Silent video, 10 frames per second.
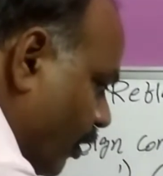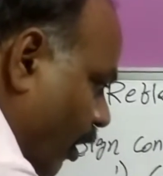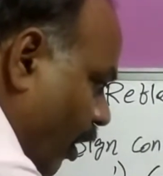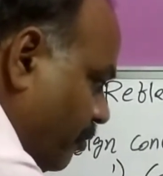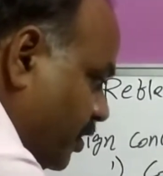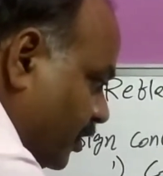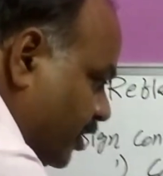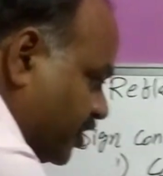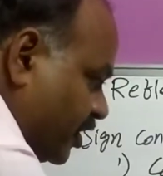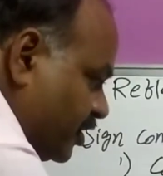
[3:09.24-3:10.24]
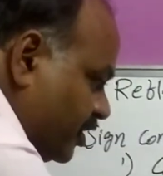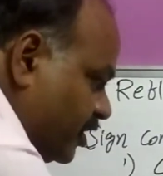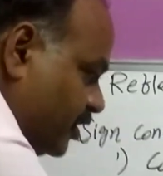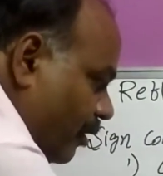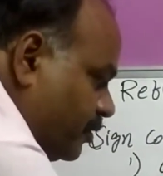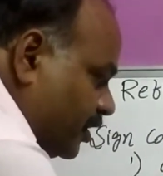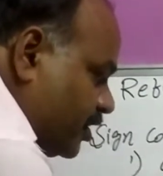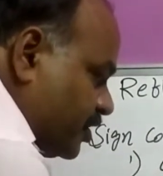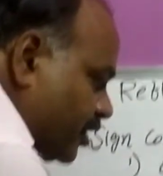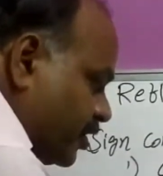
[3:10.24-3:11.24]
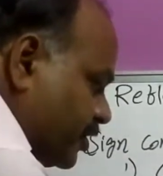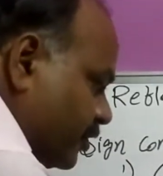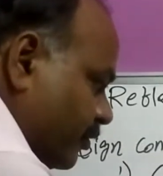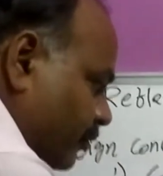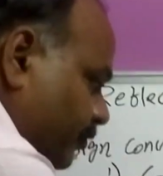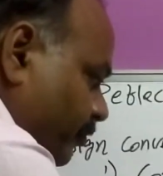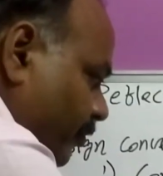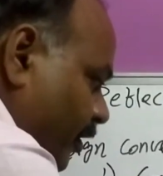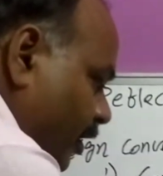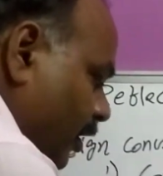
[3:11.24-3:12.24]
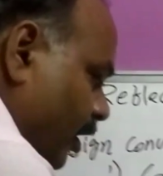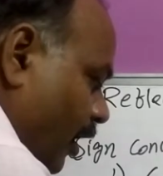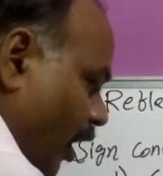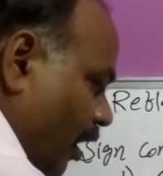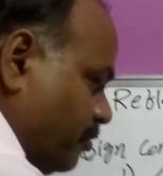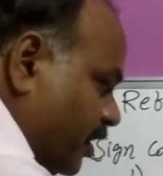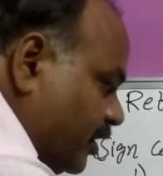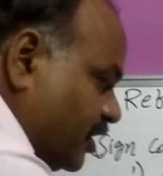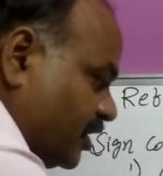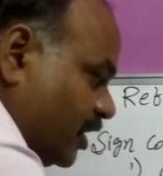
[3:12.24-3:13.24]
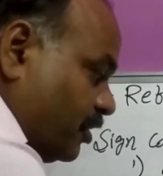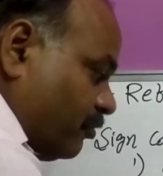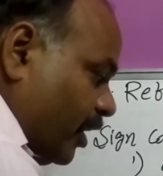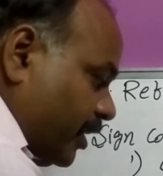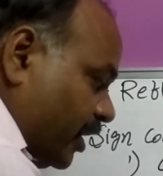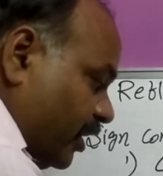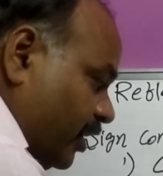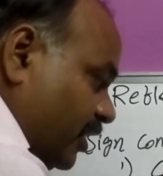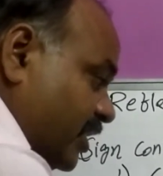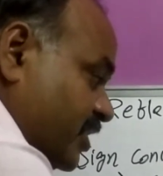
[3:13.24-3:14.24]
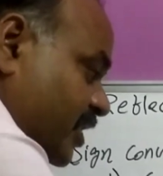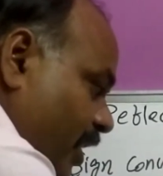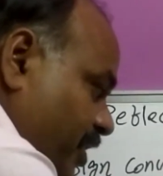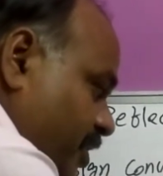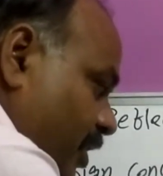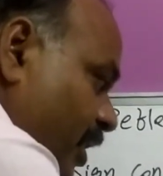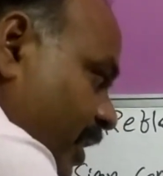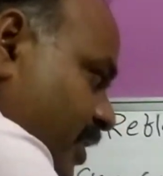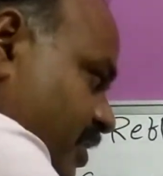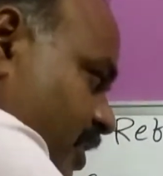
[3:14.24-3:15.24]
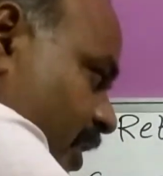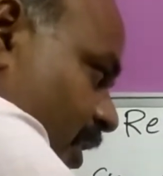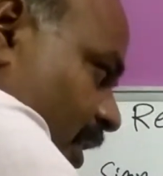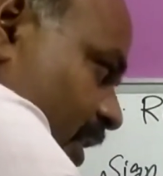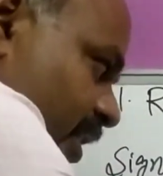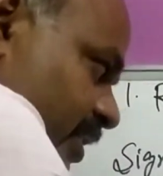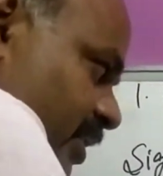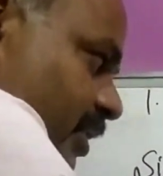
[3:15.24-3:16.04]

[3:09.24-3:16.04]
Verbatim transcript: object distance this is object distance object distance we are taking in this direction incident ray is